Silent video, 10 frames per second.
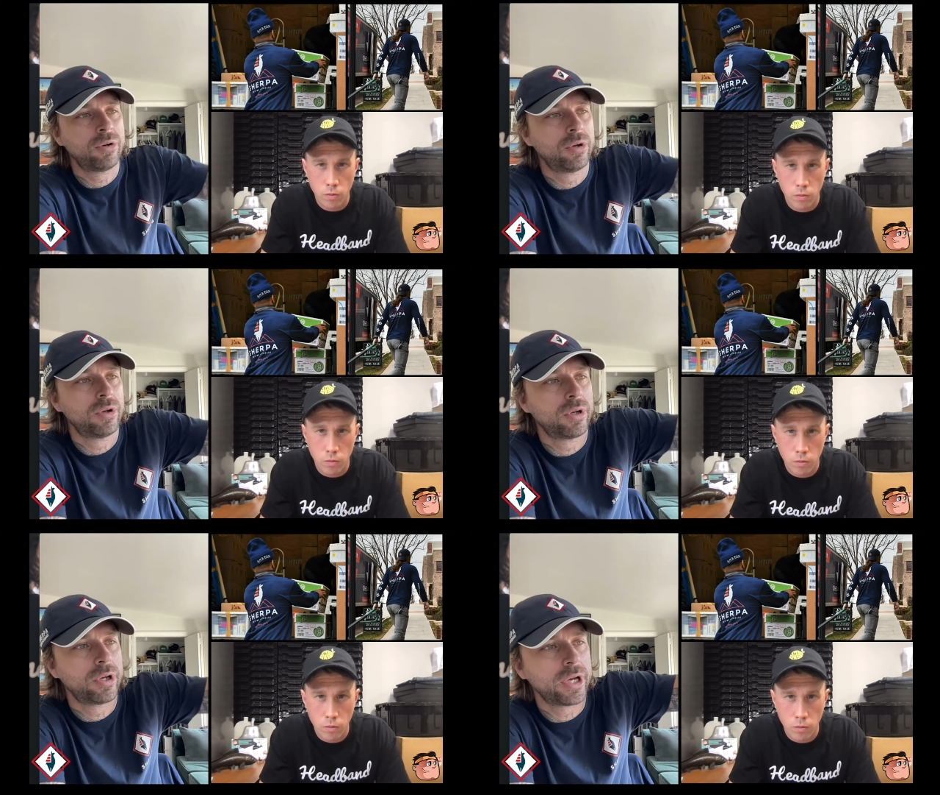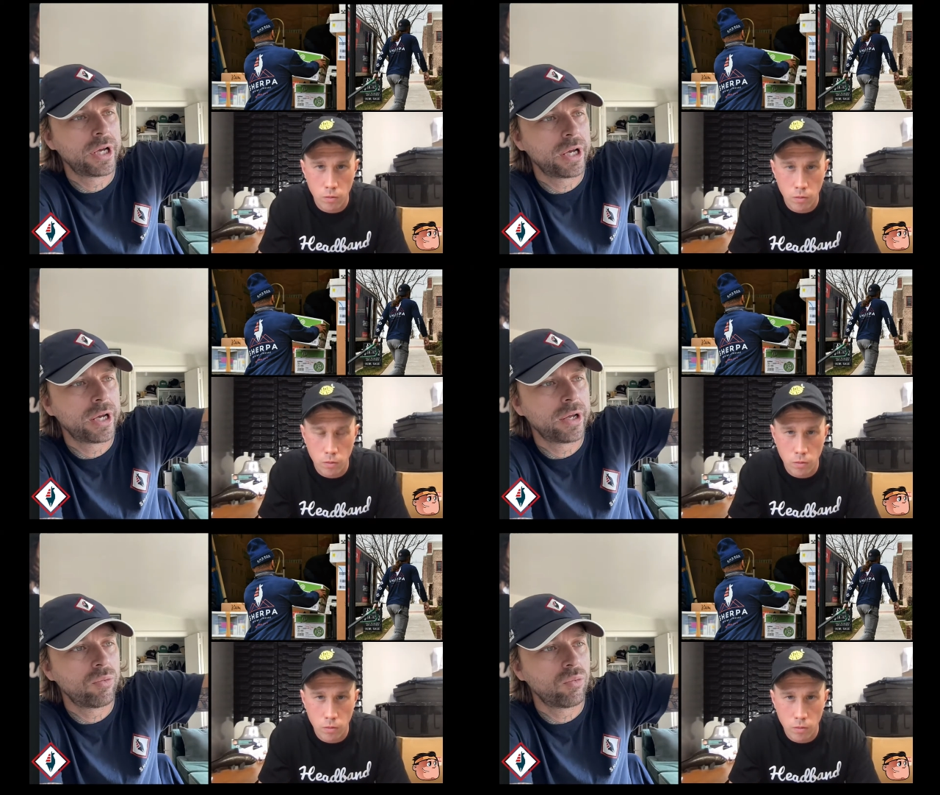Speaker 1: and
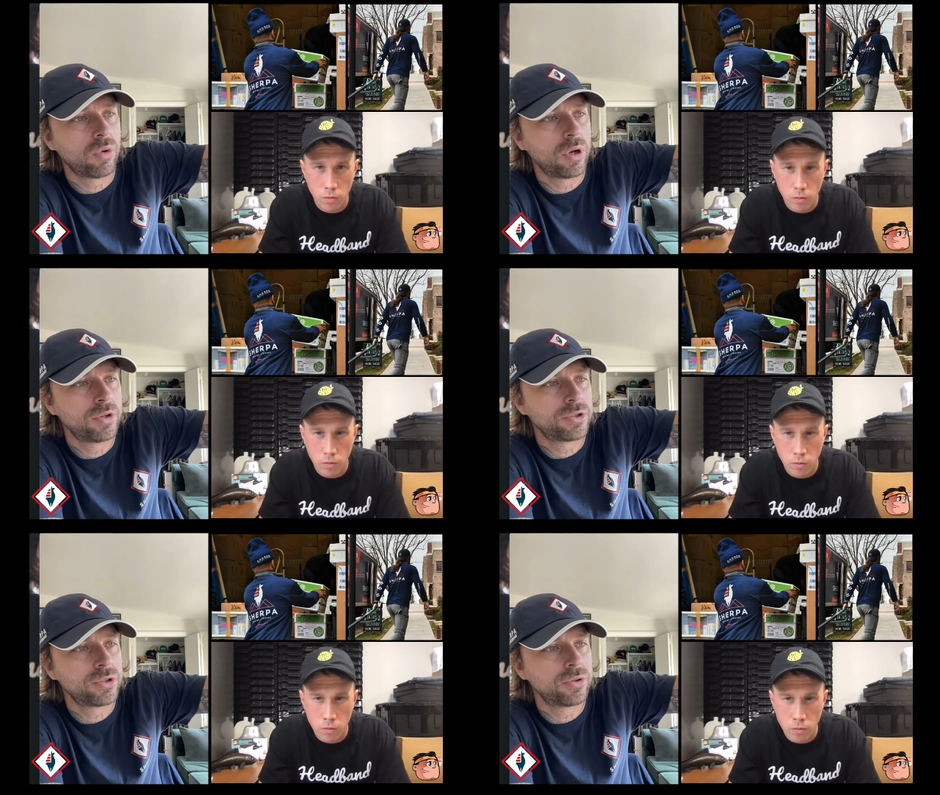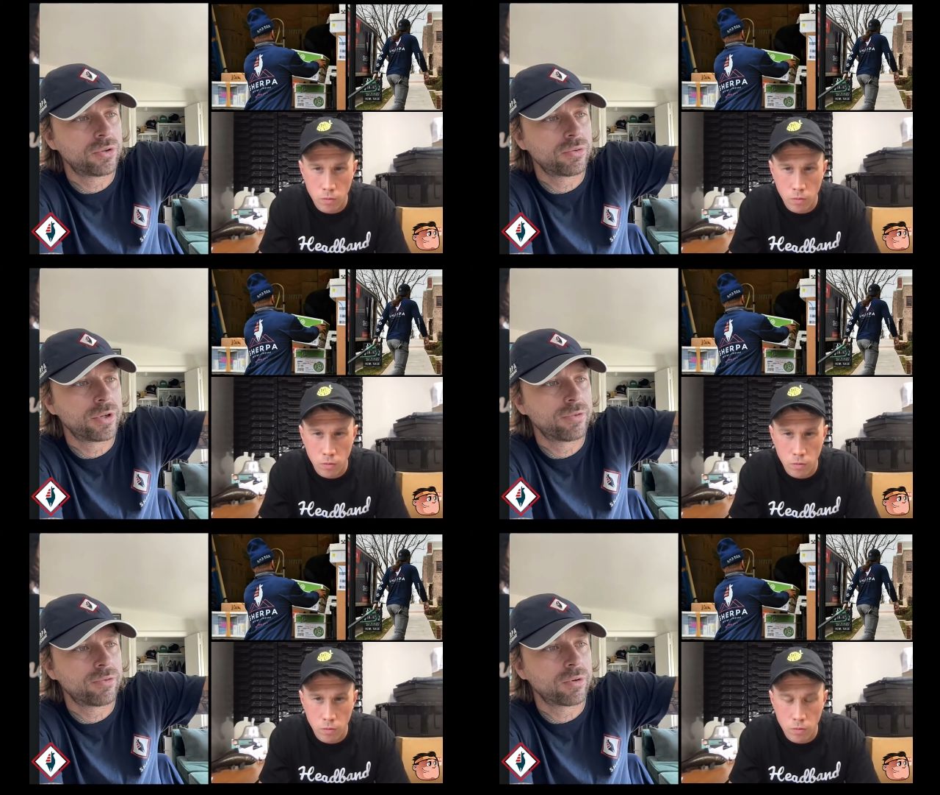one, two, three, four,
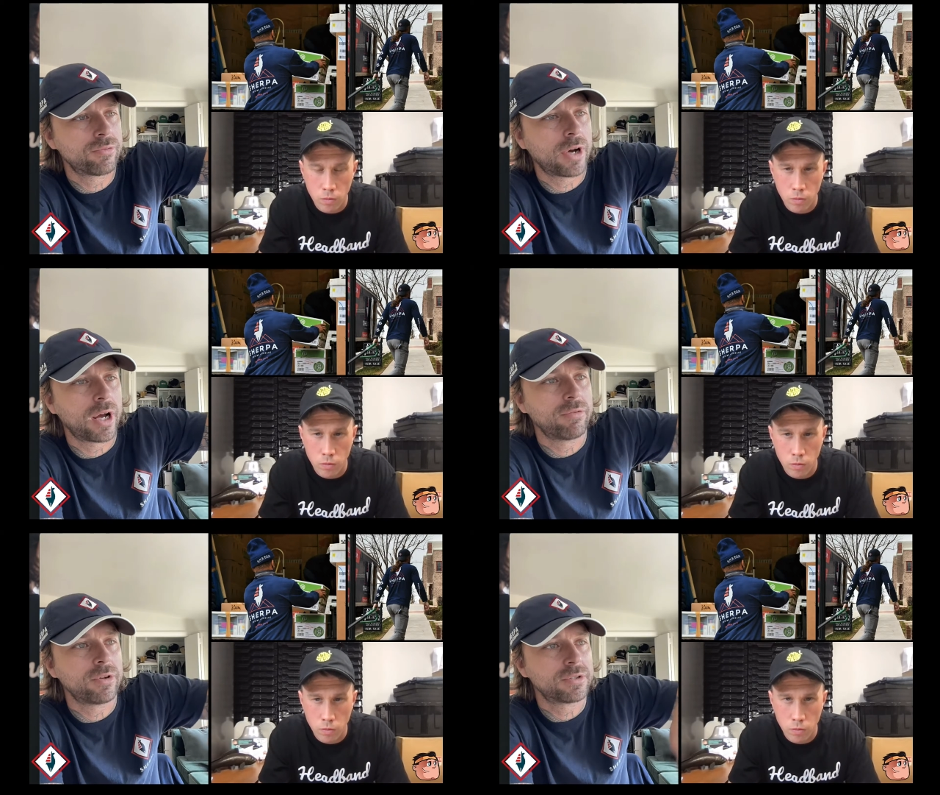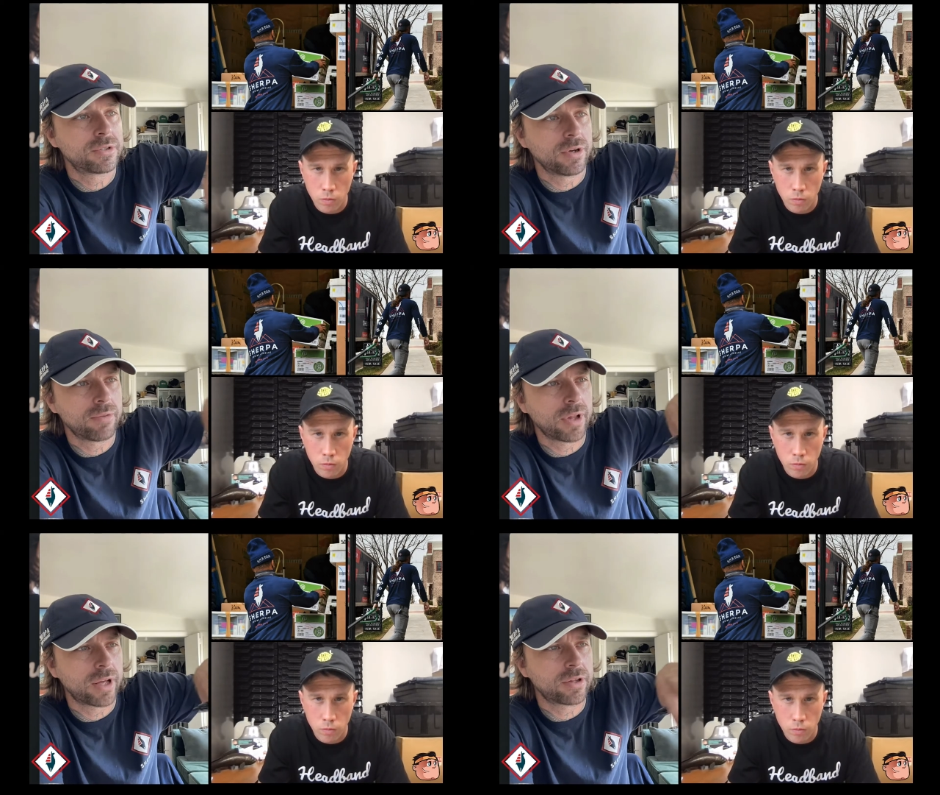five. There's the like
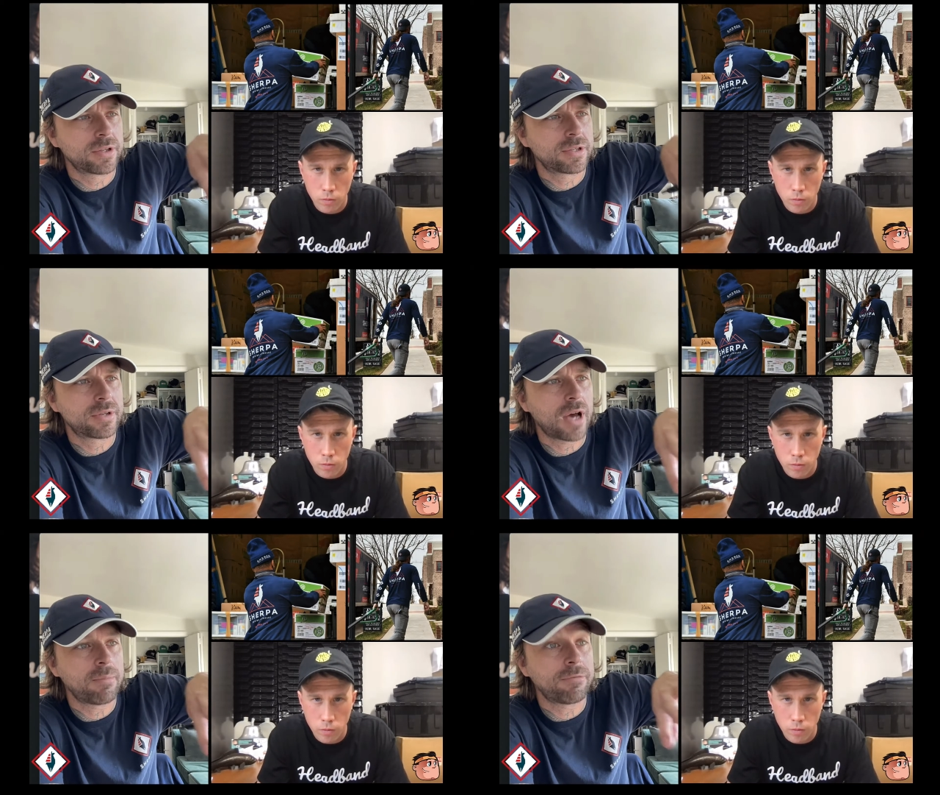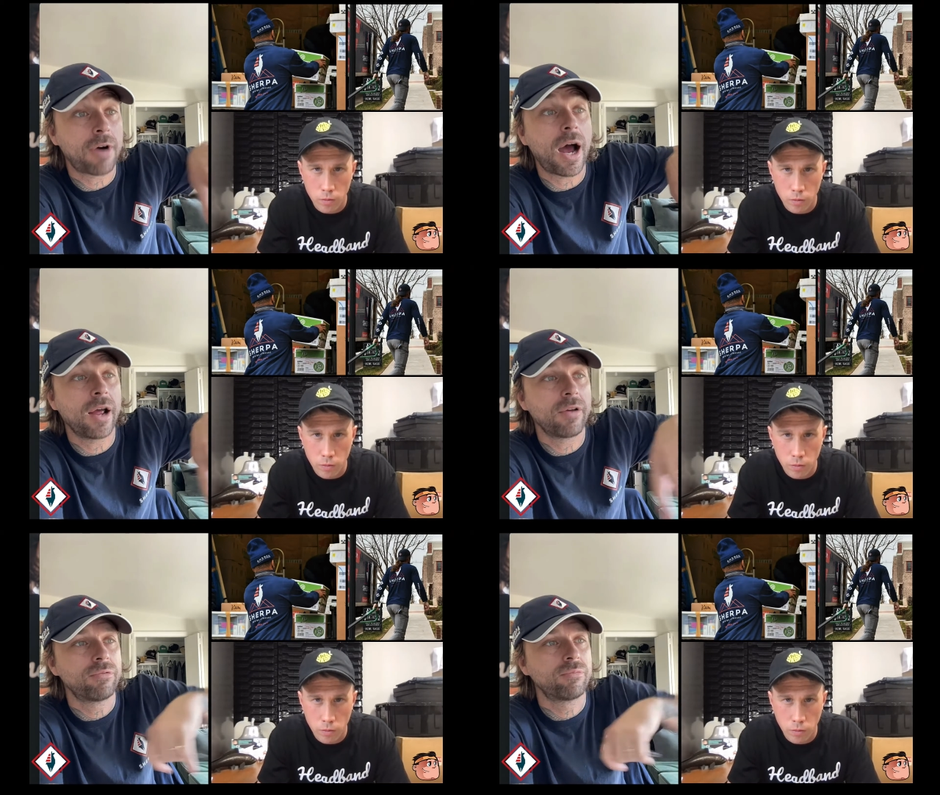the top five
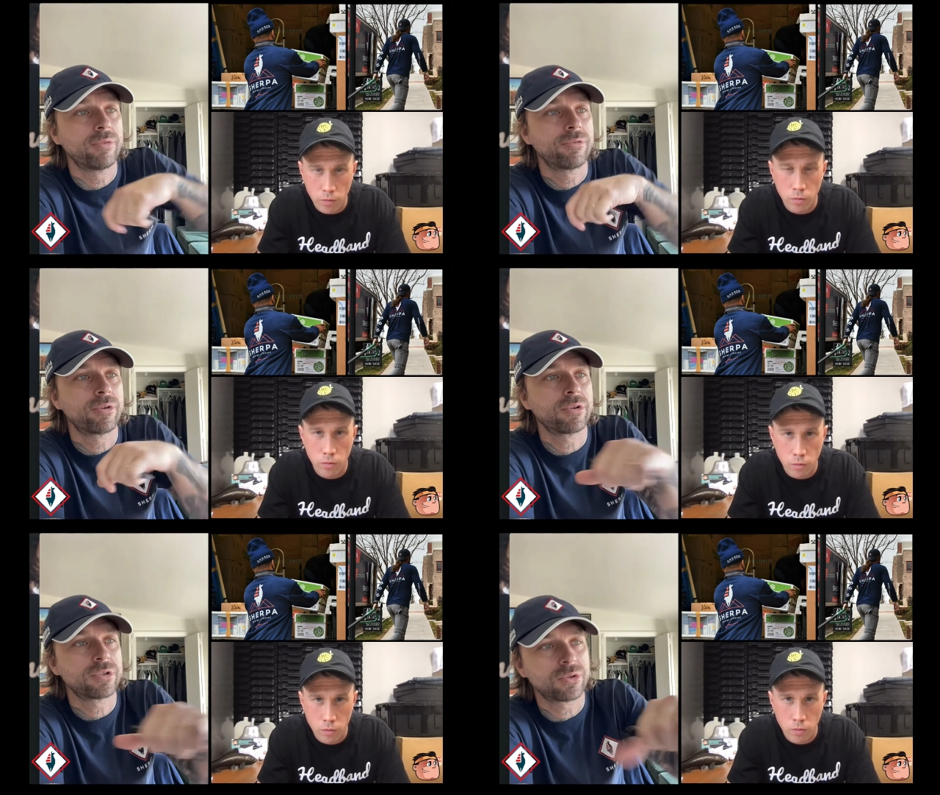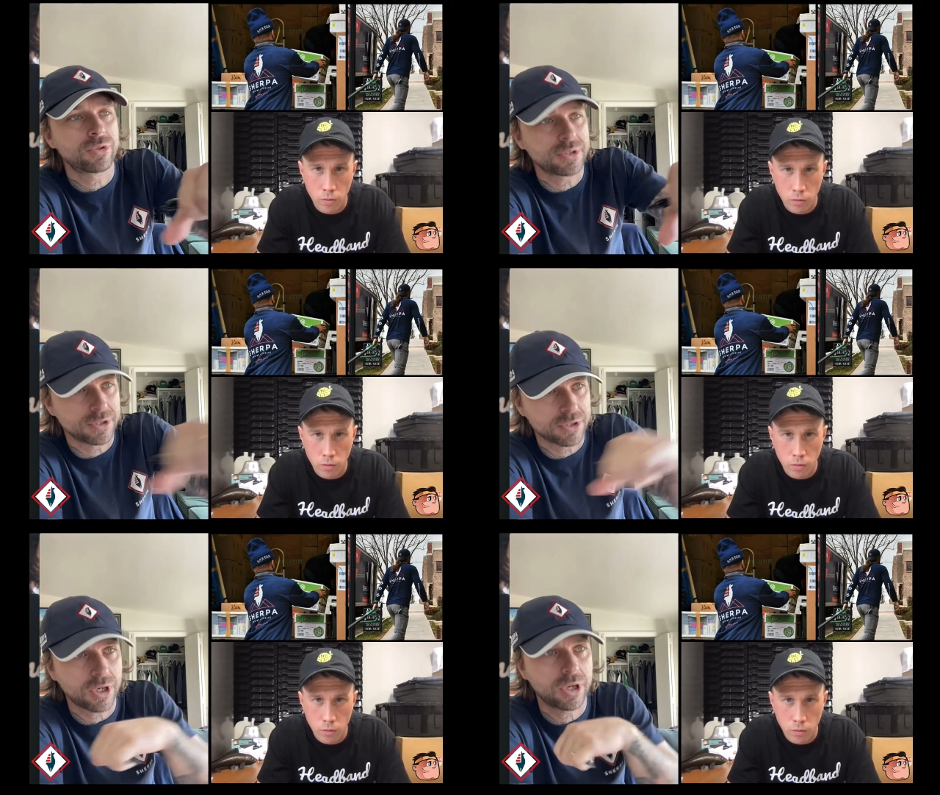referral sources
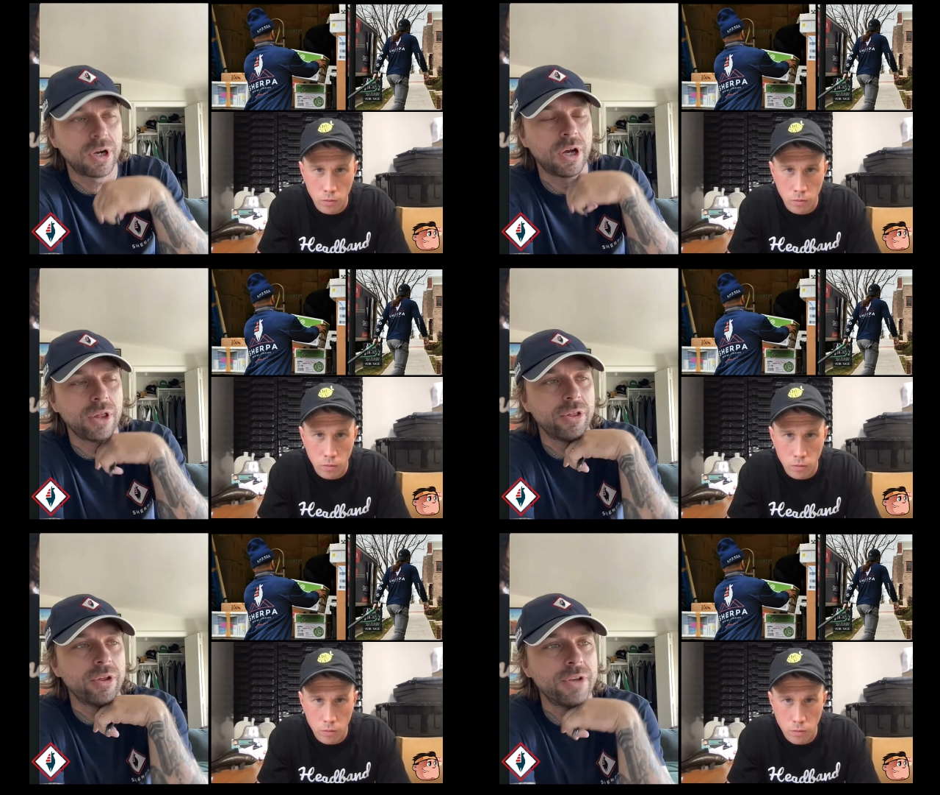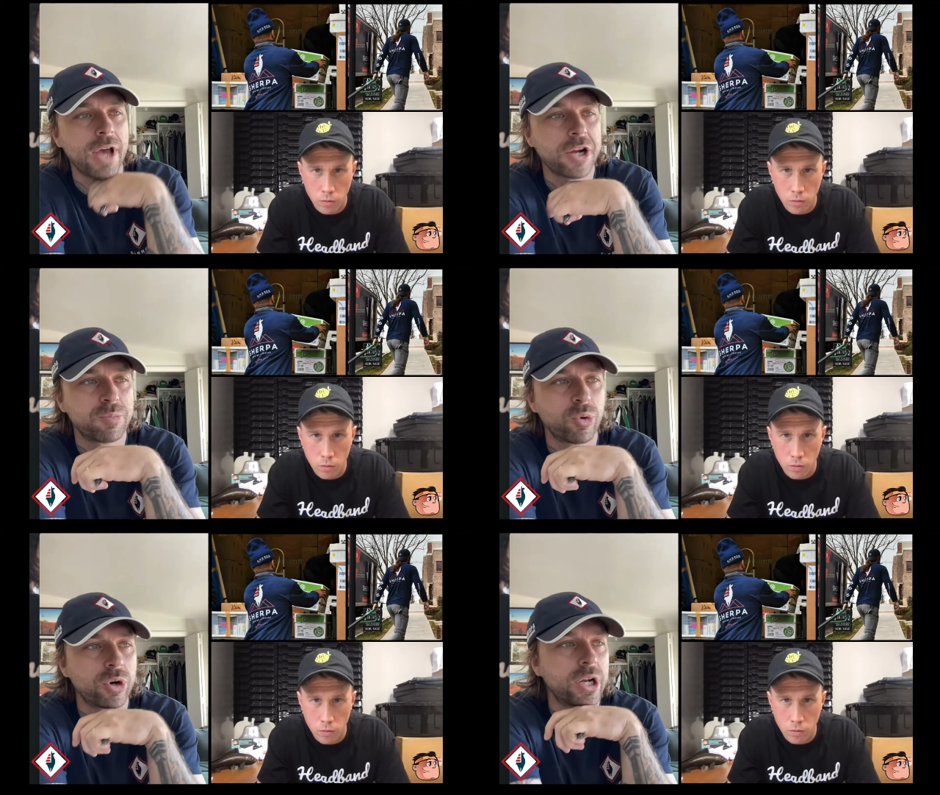are on the dashboard here.